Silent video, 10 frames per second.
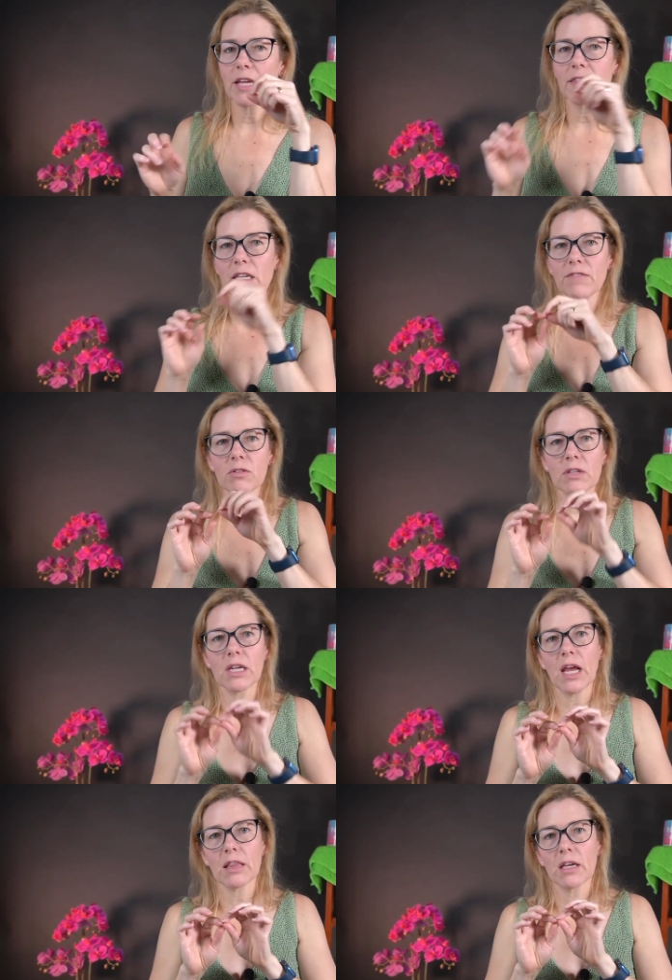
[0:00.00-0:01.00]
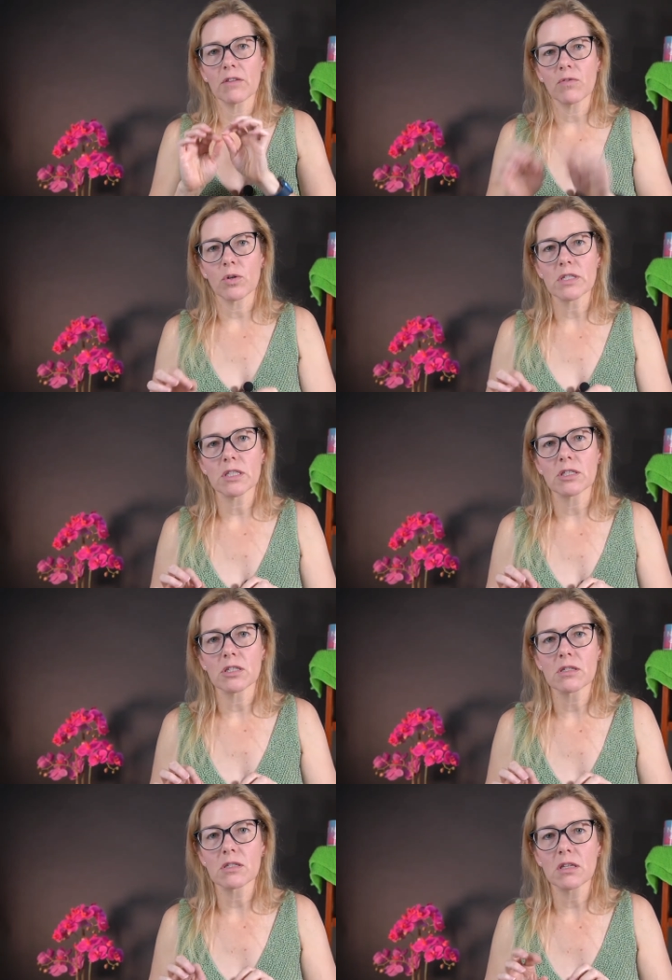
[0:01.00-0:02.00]
I think if you knit it at like 4
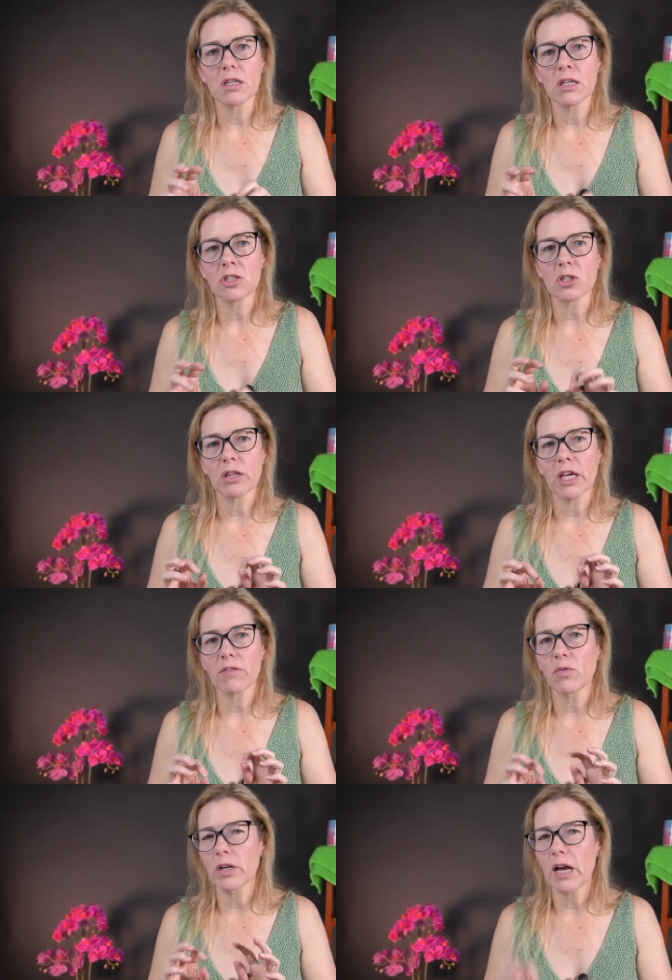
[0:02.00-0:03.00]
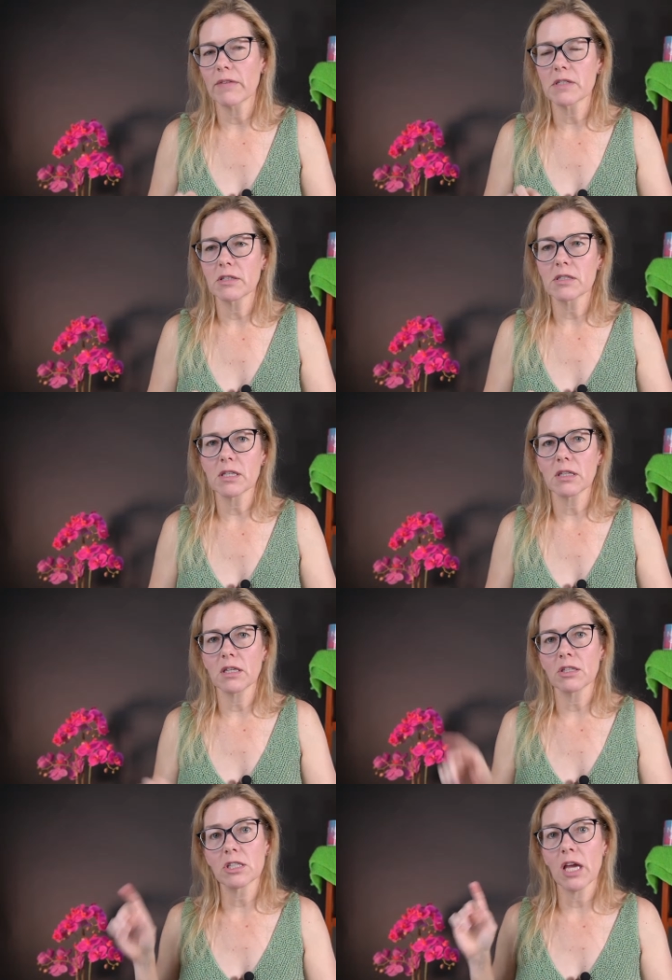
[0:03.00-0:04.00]
stitches to the inch, or like 4.5 stitches to the
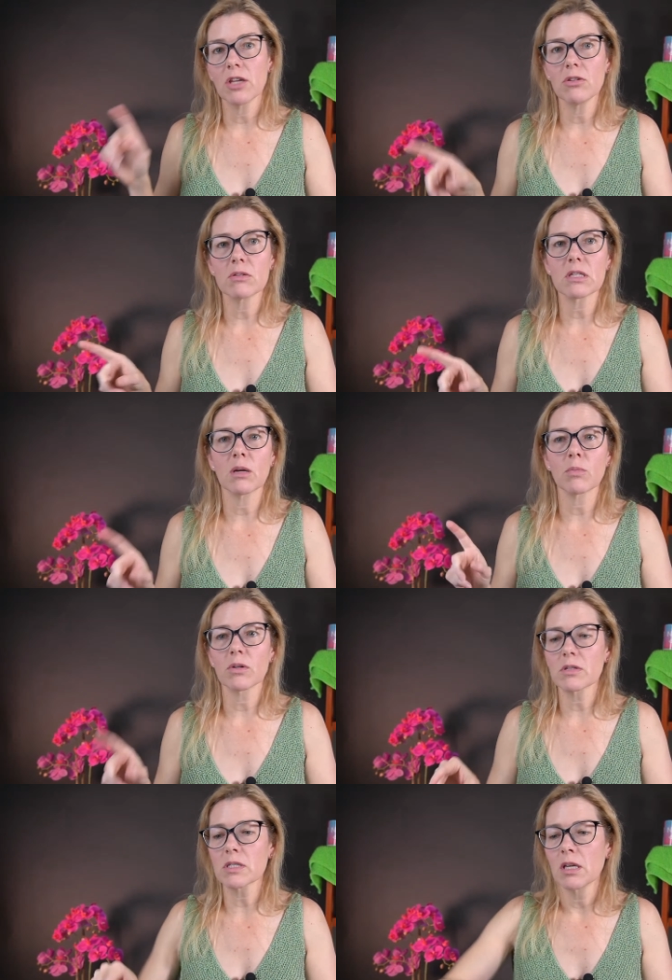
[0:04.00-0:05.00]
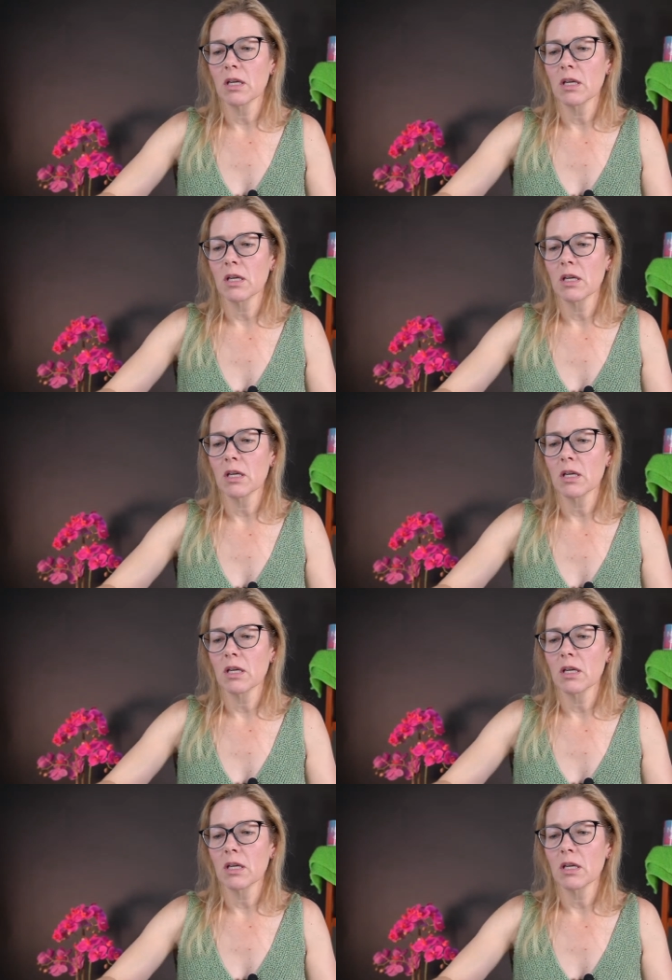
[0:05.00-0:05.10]
inch, and use the numbers